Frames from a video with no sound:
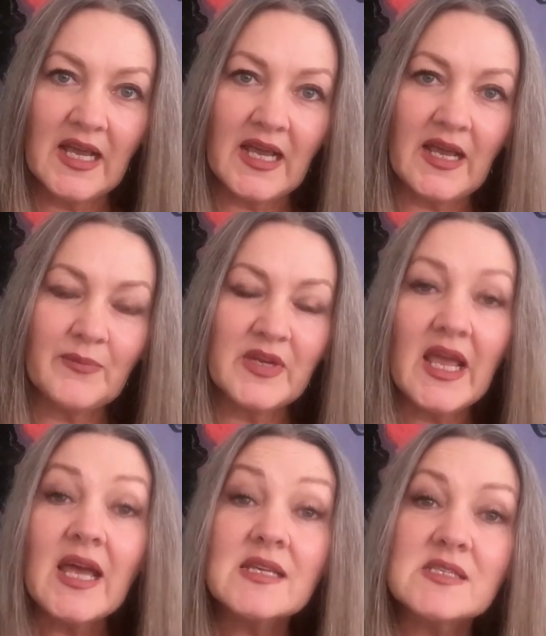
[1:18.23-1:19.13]

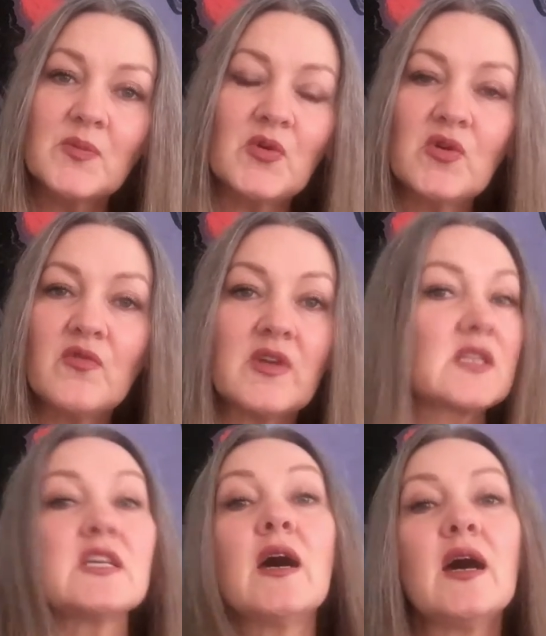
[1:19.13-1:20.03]
Now's the
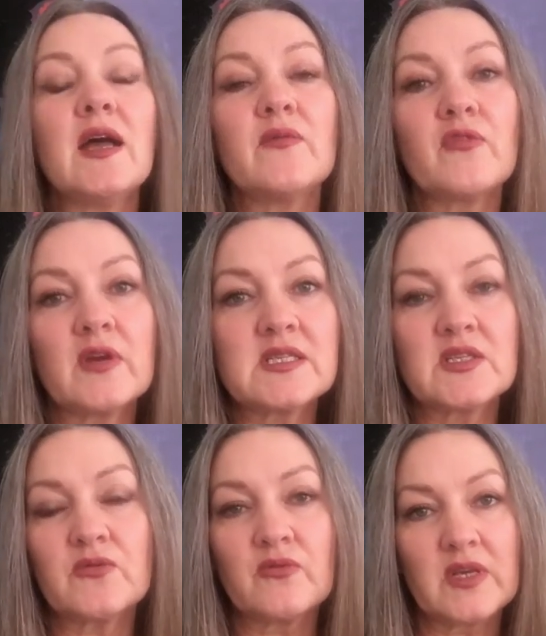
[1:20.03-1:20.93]
perfect time for us
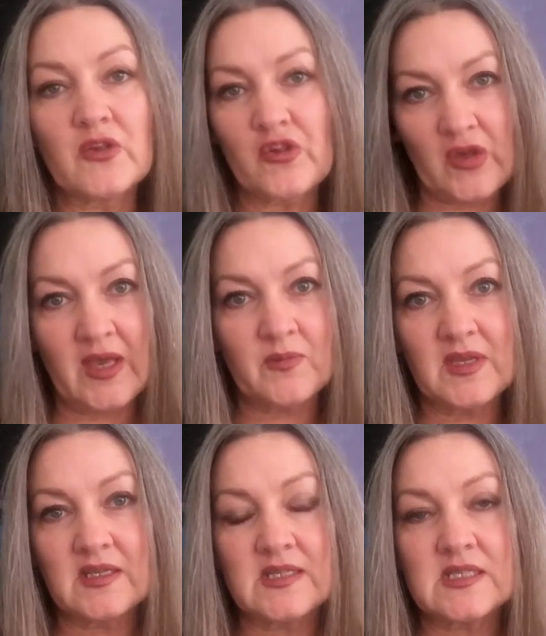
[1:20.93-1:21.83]
to reshape
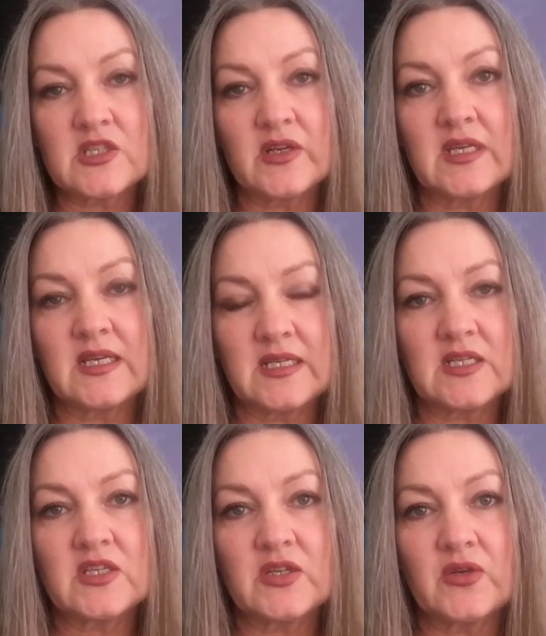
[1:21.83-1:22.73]
the industry
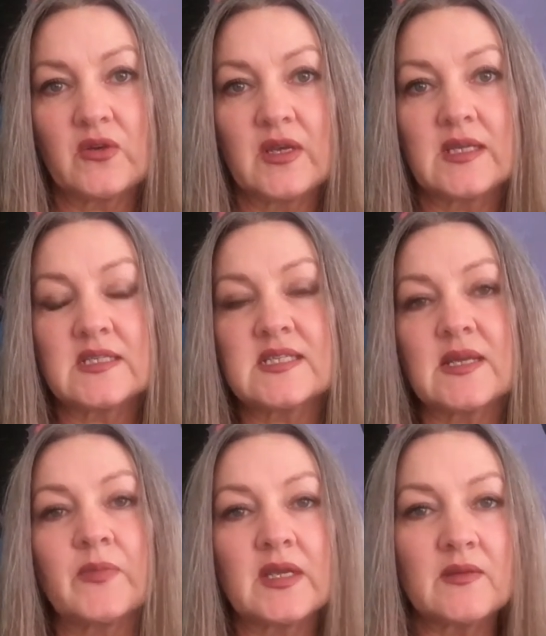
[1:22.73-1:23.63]
into
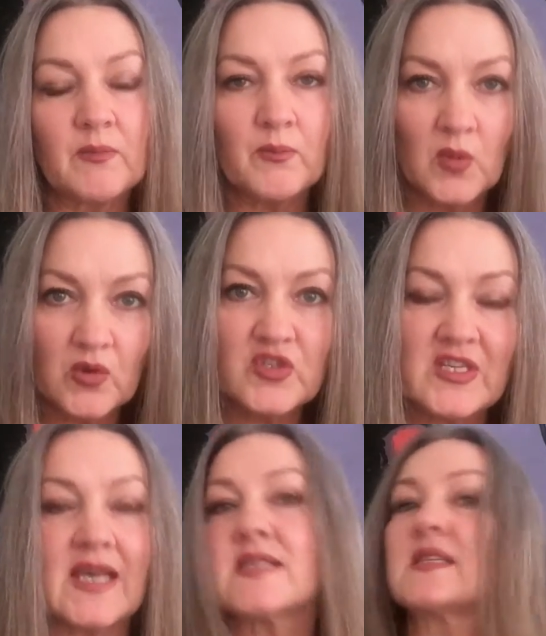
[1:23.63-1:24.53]
something more
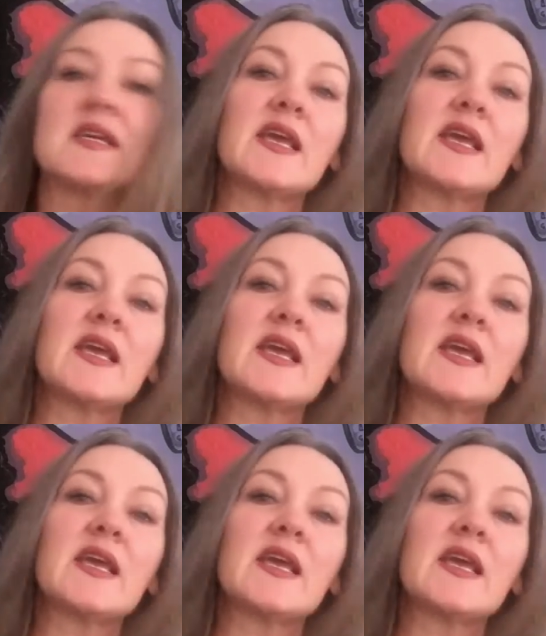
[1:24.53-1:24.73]
just